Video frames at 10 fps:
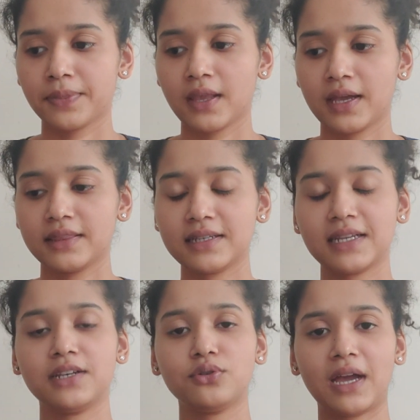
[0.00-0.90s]
they tend
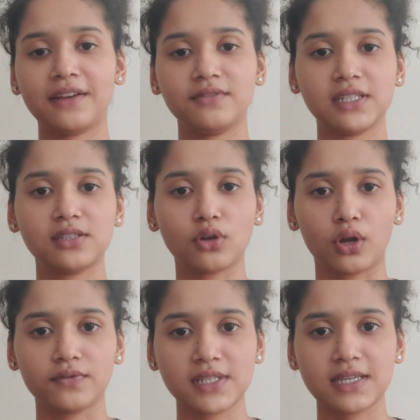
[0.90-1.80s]
to have these
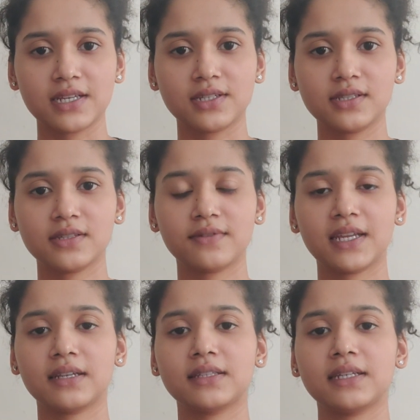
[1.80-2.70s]
conversations where
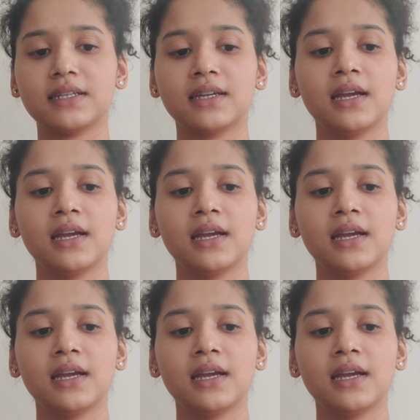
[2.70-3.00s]
they